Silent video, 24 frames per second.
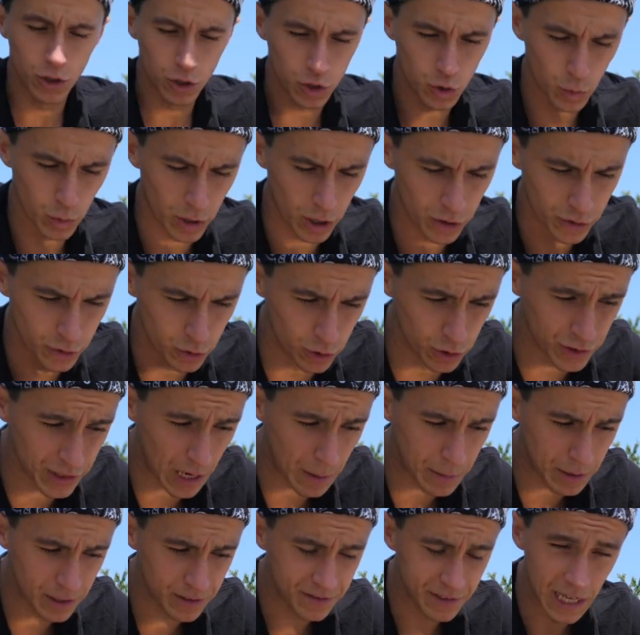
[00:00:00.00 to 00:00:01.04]
So what I'll do is
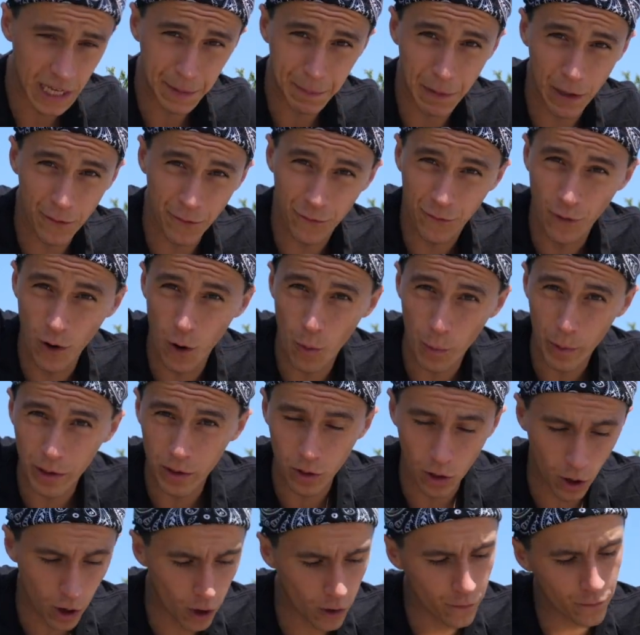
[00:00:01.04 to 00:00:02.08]
I'm gonna take my front
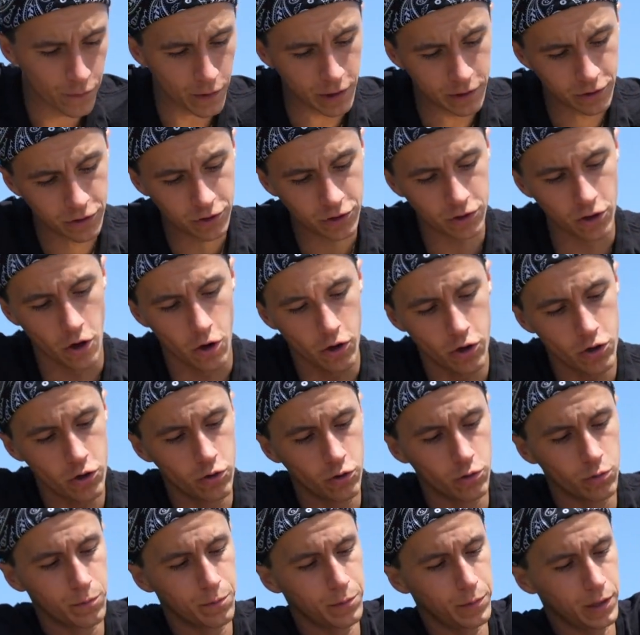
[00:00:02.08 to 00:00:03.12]
wheel off and show you,